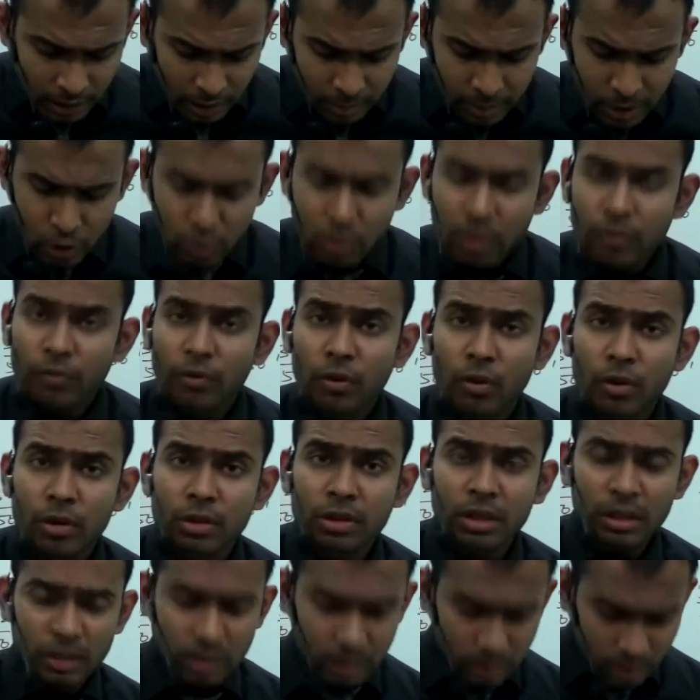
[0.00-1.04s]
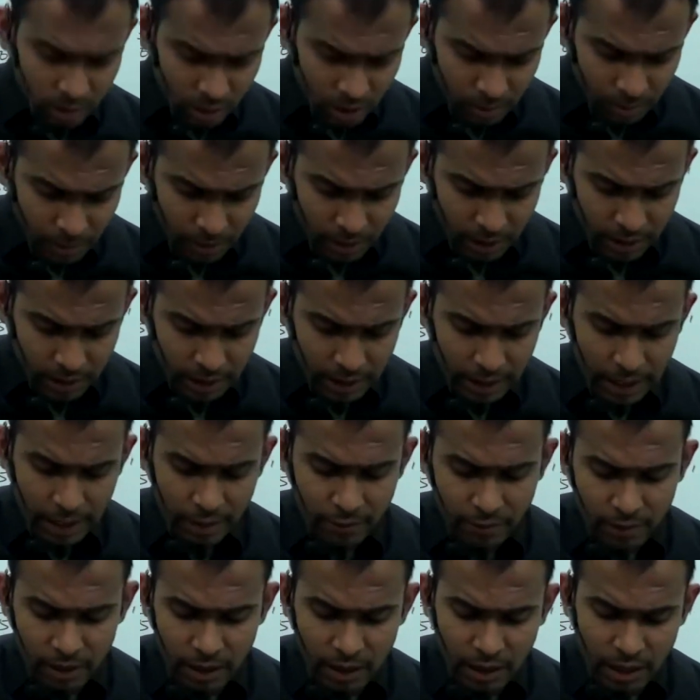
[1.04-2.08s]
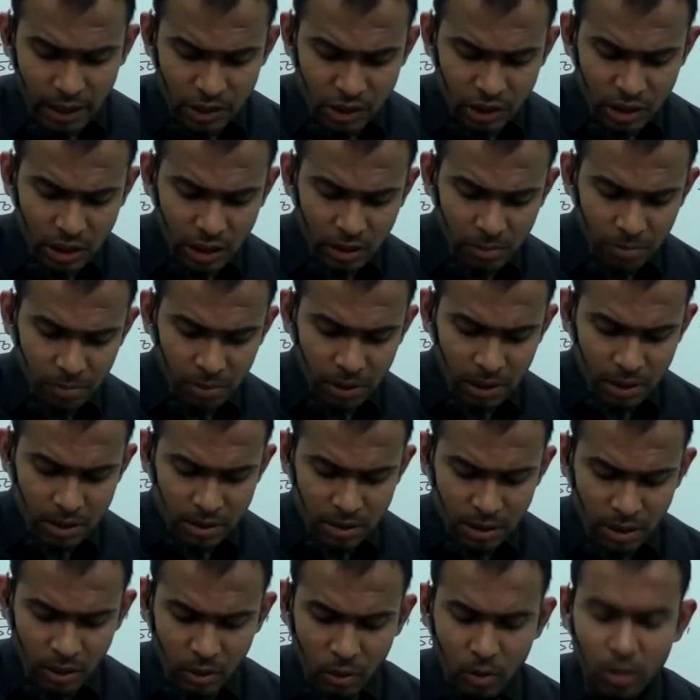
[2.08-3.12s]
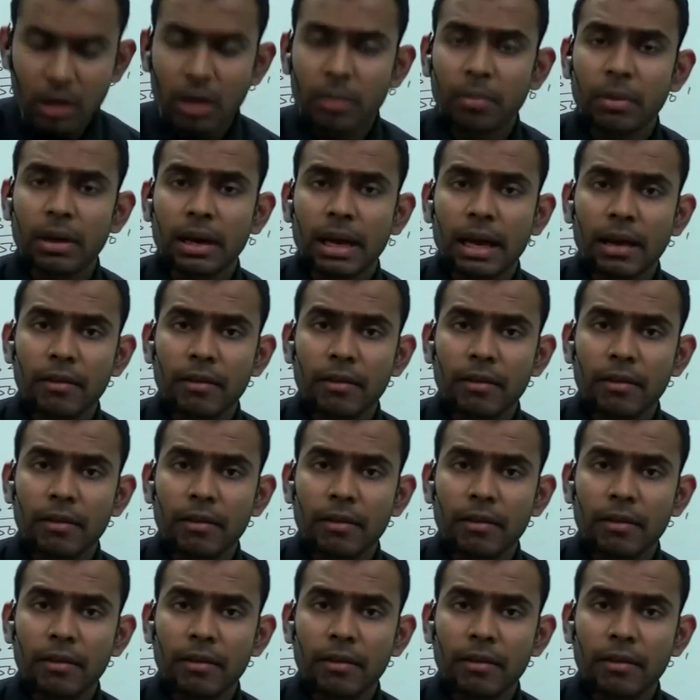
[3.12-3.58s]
Coming to the third part, every rational number is a whole number.